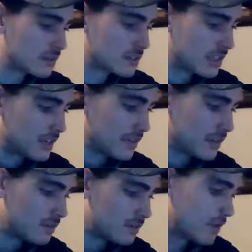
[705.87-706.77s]
to give
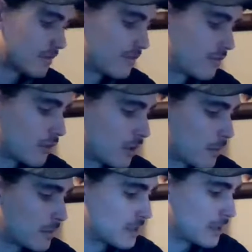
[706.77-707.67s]
a more
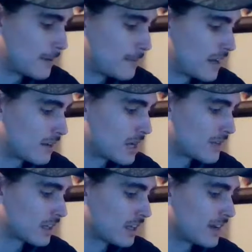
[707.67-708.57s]
informed play. I don't have
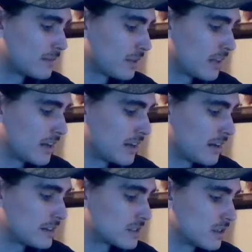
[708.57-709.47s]
a client play on
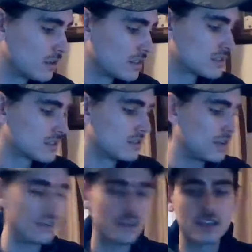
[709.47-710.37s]
it, so let's do
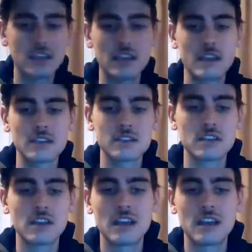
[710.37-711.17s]
LA Kings.